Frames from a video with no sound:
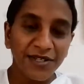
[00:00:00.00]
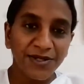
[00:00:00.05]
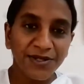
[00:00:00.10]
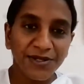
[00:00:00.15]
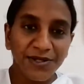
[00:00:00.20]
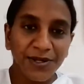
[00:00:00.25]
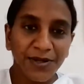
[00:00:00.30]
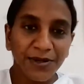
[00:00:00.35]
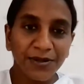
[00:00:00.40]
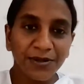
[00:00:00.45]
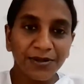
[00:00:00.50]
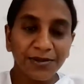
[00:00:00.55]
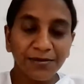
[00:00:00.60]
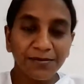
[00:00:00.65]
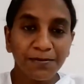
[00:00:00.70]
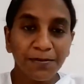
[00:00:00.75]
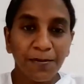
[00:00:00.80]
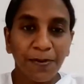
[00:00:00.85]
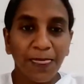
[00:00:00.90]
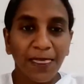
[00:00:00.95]

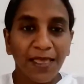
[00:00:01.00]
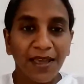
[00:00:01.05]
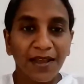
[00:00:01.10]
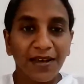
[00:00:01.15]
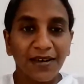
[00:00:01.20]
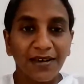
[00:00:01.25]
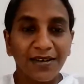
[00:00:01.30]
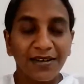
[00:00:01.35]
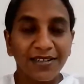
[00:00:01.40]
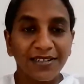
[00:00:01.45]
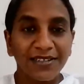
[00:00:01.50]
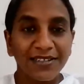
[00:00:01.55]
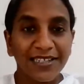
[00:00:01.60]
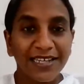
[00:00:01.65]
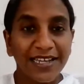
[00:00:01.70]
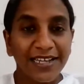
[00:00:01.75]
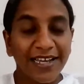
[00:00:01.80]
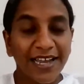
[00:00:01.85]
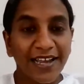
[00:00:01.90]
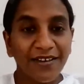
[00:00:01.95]
So,
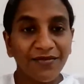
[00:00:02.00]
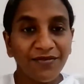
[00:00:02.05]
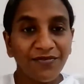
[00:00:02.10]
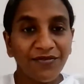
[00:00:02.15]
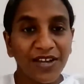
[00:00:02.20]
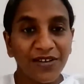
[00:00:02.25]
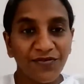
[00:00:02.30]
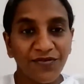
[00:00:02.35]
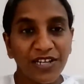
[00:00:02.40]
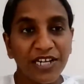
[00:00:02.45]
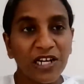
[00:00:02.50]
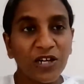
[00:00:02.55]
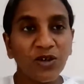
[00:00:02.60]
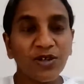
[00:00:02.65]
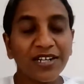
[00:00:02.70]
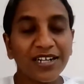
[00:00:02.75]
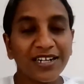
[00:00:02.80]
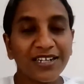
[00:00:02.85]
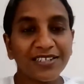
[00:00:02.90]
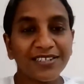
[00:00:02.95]
again, when we
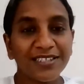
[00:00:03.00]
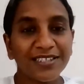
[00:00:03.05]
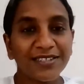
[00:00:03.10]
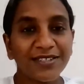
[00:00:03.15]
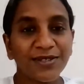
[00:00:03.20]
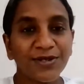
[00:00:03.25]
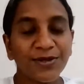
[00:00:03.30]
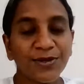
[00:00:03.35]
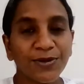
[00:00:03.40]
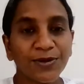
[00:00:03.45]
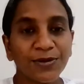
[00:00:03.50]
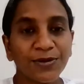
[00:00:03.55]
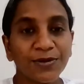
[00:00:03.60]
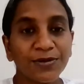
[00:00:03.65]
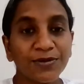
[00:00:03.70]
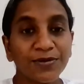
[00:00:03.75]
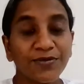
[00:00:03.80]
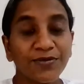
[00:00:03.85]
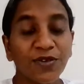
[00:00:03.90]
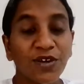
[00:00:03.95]
look at it,
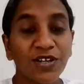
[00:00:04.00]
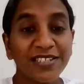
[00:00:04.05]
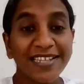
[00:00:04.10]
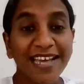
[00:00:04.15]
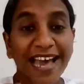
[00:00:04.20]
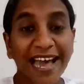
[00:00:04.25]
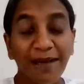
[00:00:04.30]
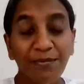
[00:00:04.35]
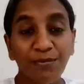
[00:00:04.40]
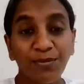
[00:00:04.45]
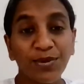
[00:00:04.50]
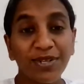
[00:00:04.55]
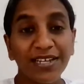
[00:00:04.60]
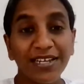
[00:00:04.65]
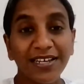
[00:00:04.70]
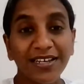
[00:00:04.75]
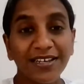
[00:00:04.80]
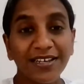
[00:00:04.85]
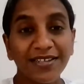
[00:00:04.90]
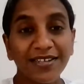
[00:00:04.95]
so what's
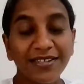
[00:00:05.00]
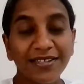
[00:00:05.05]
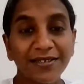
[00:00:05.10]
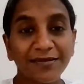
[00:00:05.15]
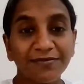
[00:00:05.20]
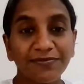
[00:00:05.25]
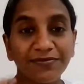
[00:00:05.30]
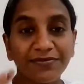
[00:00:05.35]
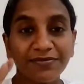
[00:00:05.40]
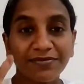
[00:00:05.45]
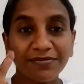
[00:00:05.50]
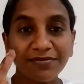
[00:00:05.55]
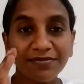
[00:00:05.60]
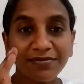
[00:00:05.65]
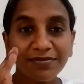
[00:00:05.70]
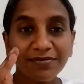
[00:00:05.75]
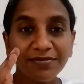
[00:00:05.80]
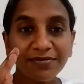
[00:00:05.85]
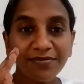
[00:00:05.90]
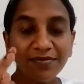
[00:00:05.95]
happening is
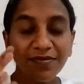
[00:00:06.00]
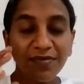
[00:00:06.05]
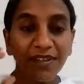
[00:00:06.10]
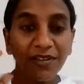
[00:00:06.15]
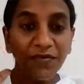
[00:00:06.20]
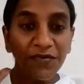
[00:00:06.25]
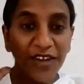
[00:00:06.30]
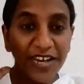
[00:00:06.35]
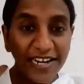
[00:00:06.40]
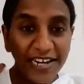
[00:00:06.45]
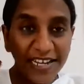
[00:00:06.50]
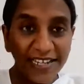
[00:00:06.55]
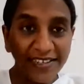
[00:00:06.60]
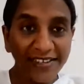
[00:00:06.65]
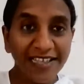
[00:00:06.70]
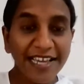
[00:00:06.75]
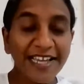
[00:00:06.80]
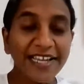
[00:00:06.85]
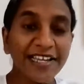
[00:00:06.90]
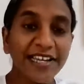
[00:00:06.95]
when
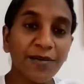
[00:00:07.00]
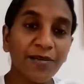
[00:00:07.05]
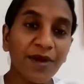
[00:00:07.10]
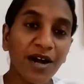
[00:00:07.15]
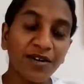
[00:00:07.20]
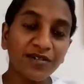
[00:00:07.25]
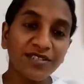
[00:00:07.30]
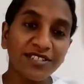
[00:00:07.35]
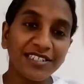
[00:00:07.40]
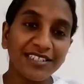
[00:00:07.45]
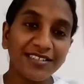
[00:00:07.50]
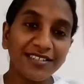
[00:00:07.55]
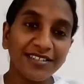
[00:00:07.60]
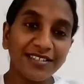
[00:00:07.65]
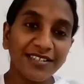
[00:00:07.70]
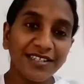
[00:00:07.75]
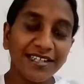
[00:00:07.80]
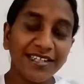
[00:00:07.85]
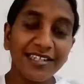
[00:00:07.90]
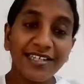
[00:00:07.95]
I think about it,
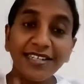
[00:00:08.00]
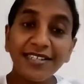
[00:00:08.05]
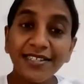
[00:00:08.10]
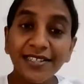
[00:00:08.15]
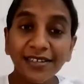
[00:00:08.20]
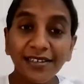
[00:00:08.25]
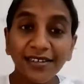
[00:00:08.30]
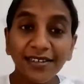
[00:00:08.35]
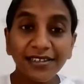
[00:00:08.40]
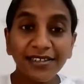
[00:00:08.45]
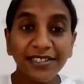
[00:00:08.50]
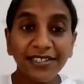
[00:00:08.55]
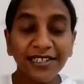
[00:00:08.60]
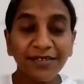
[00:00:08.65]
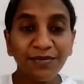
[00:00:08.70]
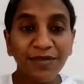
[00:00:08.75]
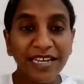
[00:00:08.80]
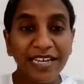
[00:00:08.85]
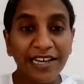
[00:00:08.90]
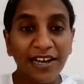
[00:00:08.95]
it is
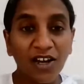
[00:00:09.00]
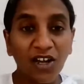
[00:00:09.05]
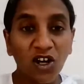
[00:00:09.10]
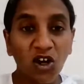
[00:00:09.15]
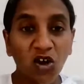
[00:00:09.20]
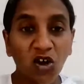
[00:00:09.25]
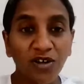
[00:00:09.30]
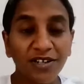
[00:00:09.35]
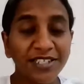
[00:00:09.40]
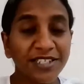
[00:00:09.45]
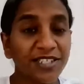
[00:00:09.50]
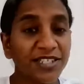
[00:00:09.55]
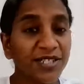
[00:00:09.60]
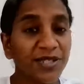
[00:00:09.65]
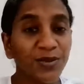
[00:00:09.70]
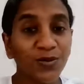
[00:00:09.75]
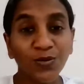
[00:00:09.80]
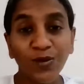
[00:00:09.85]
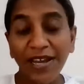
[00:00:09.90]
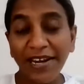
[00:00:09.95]
hurting me a lot, it
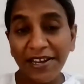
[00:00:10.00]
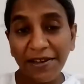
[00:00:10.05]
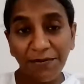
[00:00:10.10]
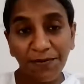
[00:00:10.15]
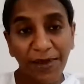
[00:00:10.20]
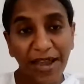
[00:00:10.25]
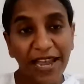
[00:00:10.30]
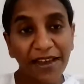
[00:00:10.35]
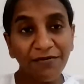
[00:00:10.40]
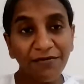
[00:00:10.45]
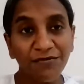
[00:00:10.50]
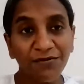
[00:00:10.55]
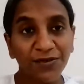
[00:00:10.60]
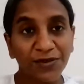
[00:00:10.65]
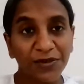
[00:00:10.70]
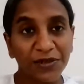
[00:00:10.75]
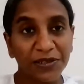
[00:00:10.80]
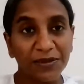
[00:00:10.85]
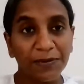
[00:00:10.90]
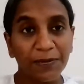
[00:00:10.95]
is very
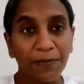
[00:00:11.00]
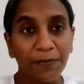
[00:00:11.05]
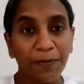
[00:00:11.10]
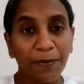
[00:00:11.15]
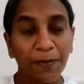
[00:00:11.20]
painful.